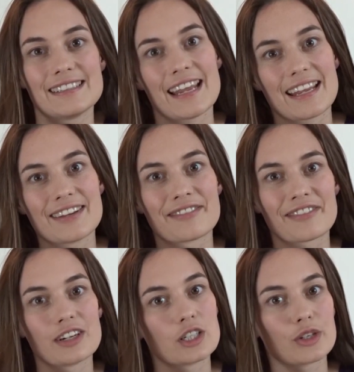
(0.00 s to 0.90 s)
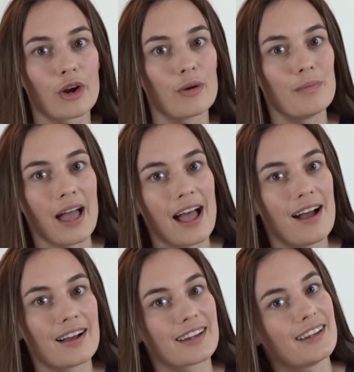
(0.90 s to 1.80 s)
taken for it to grow
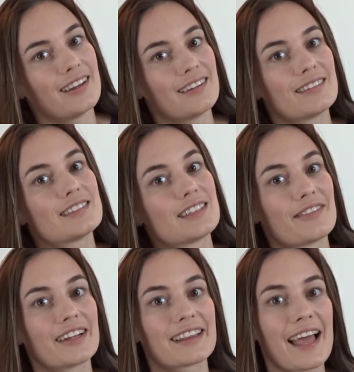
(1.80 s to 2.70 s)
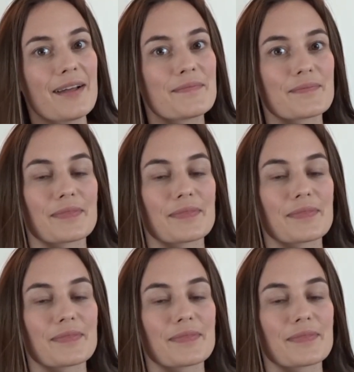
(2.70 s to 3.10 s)
back and stuff like that.